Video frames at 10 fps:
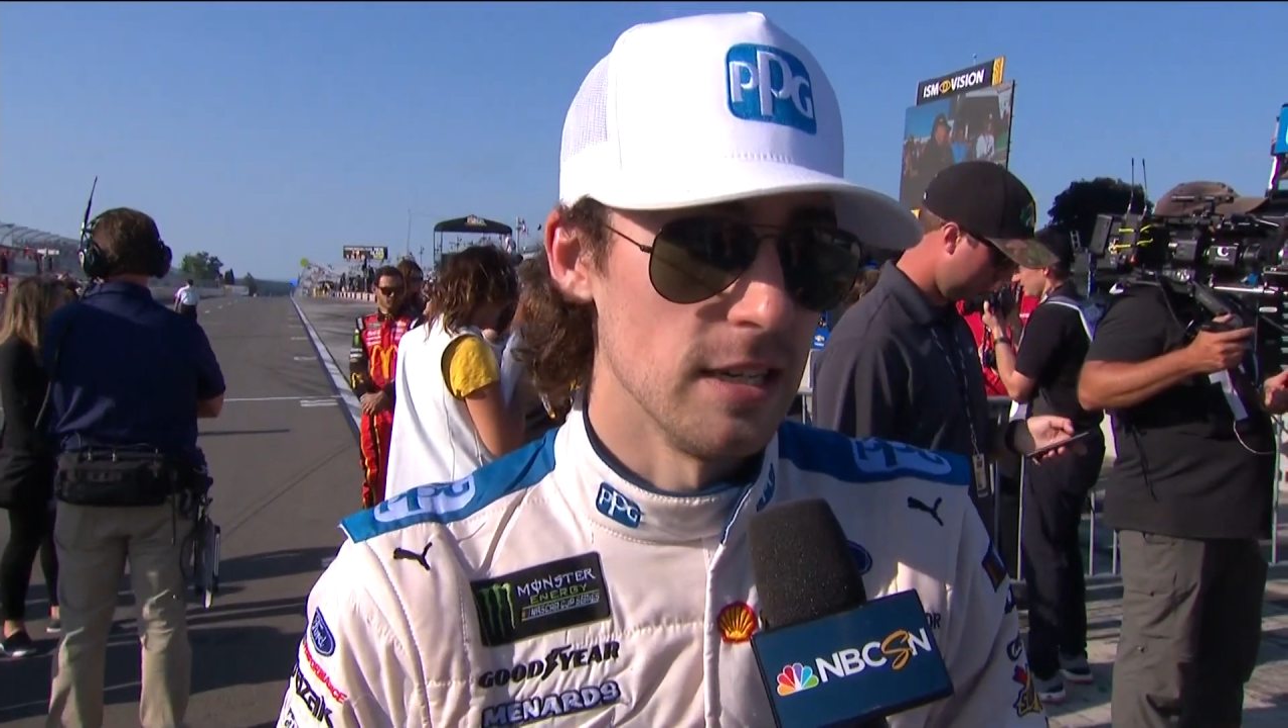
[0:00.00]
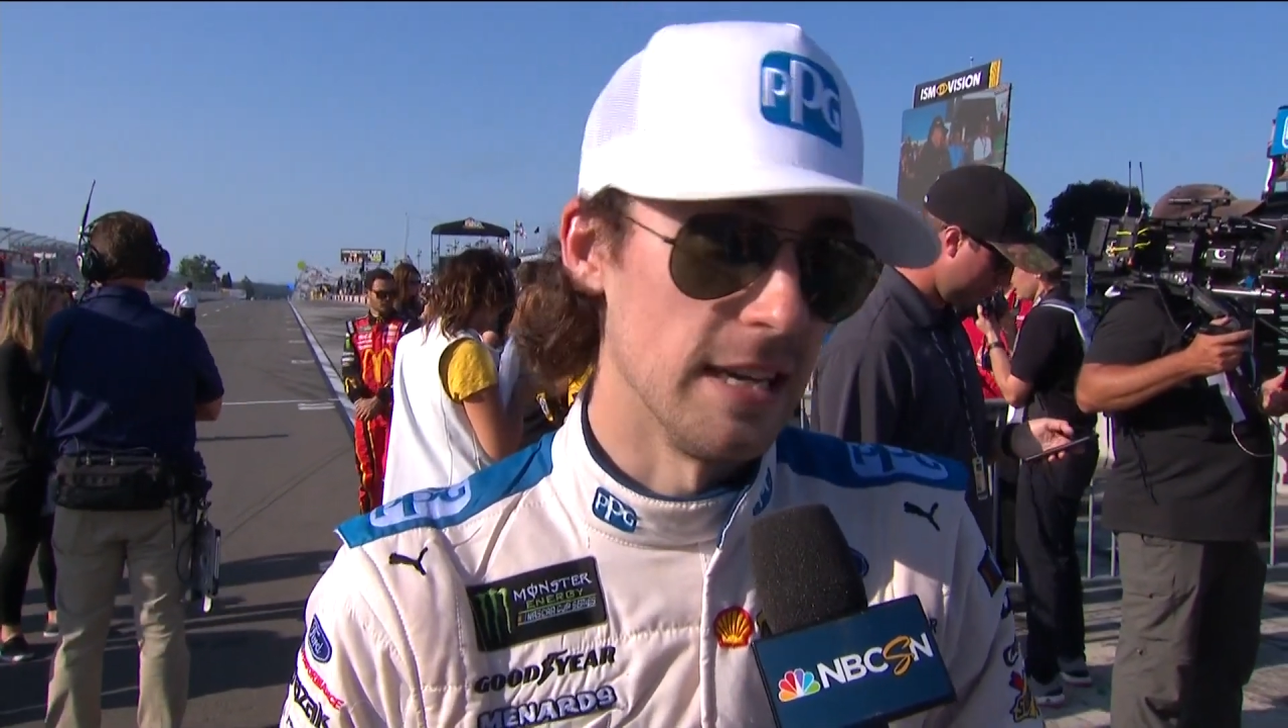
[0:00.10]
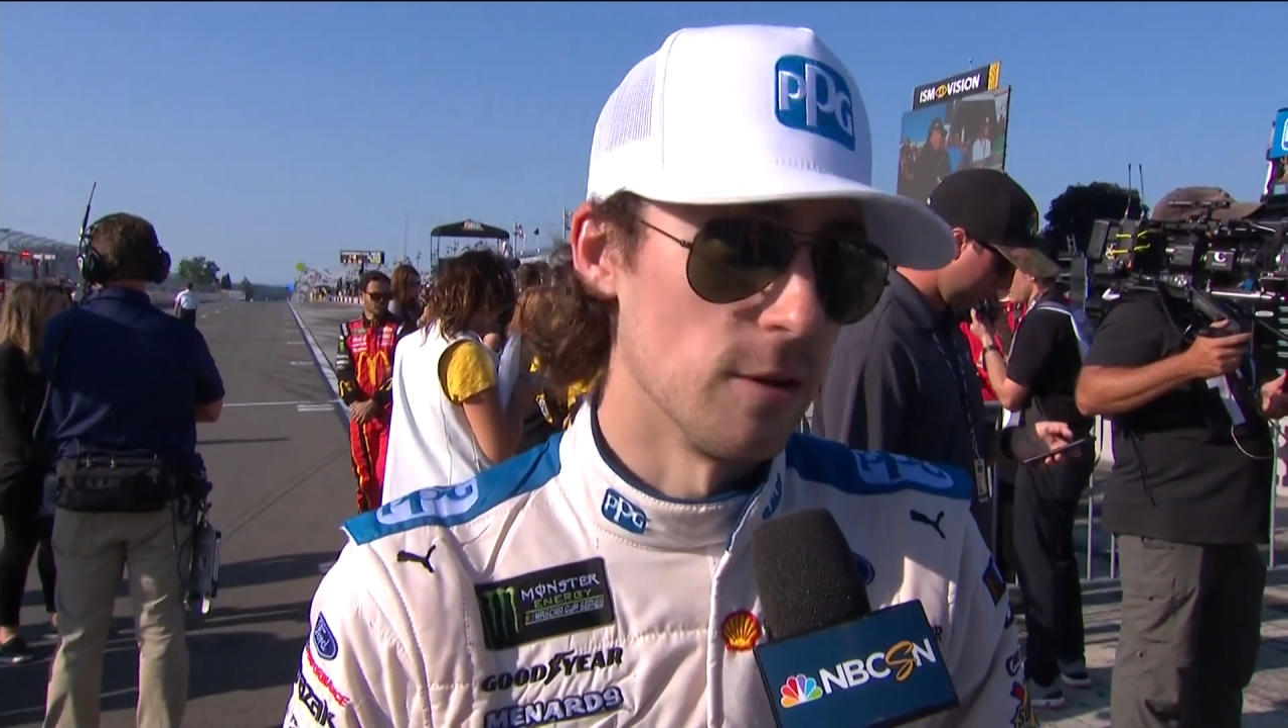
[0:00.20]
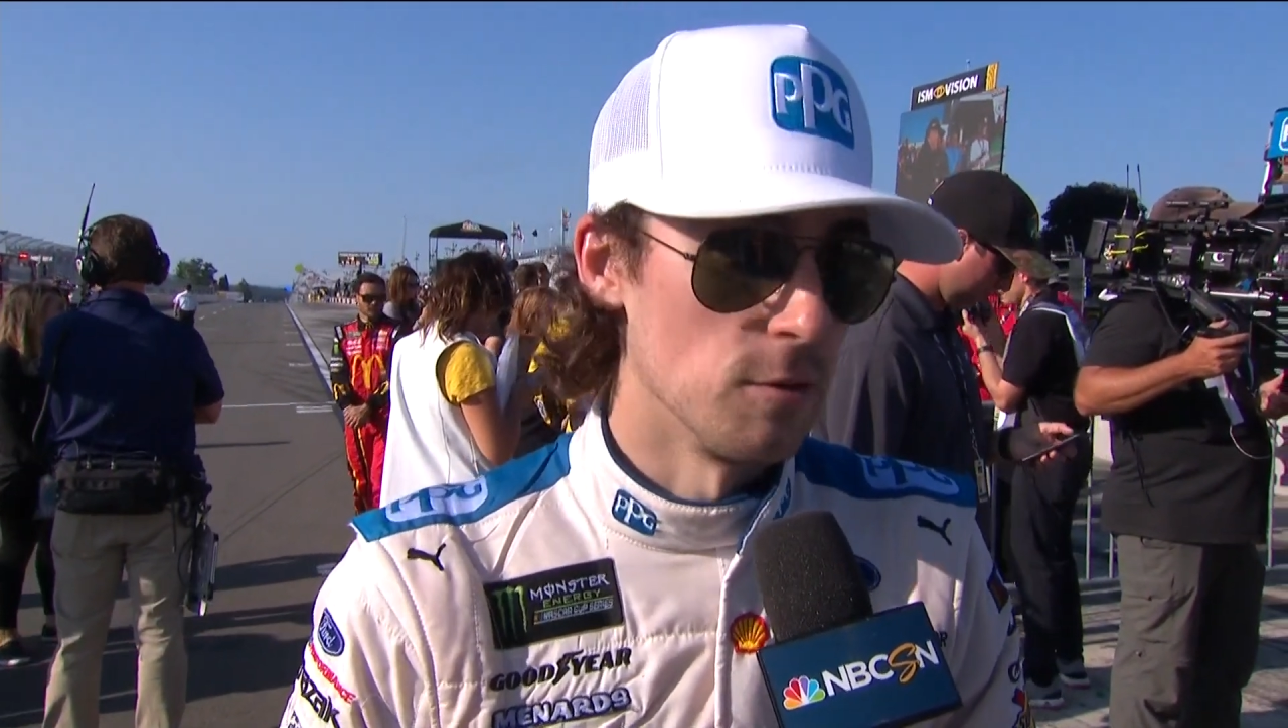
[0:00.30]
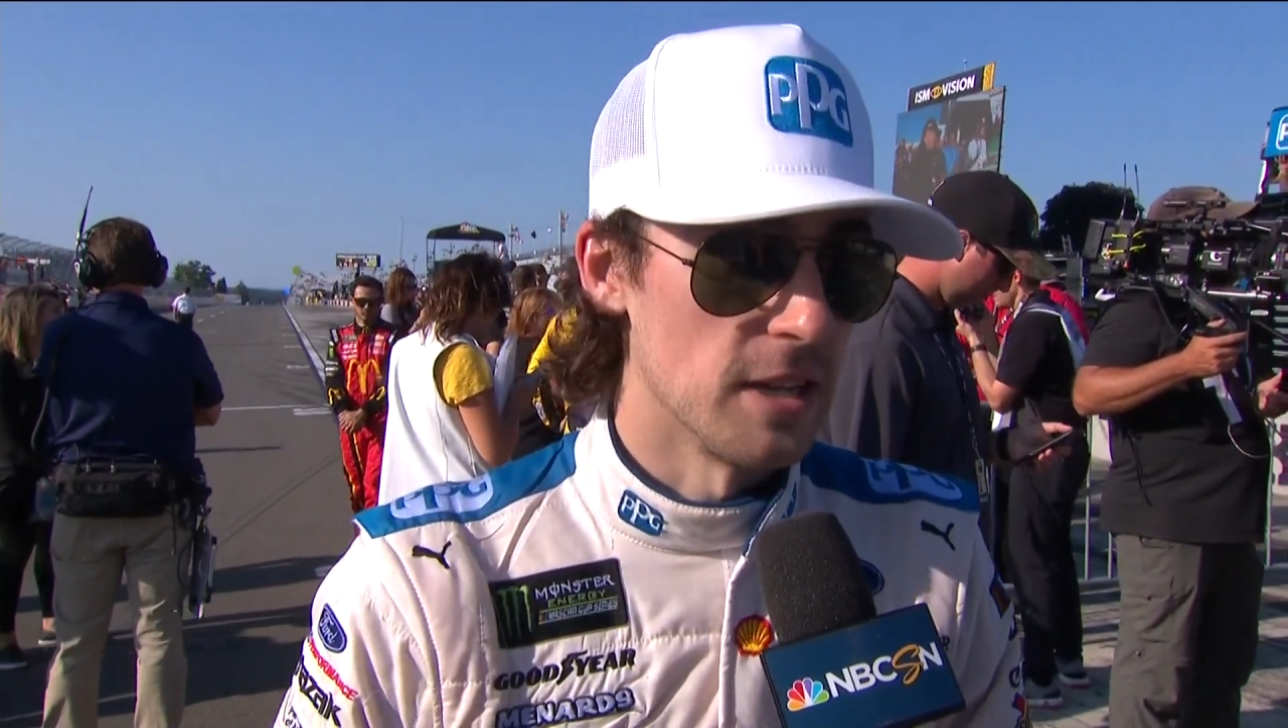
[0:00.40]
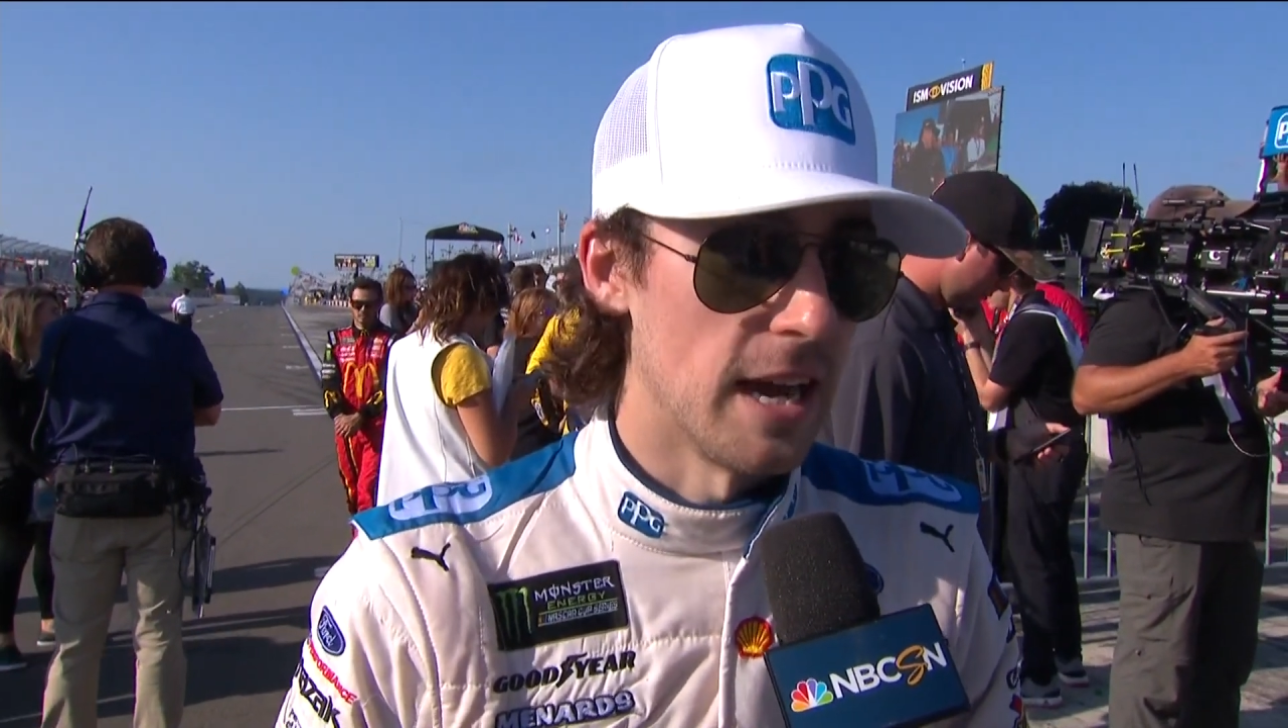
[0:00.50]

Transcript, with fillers: he had old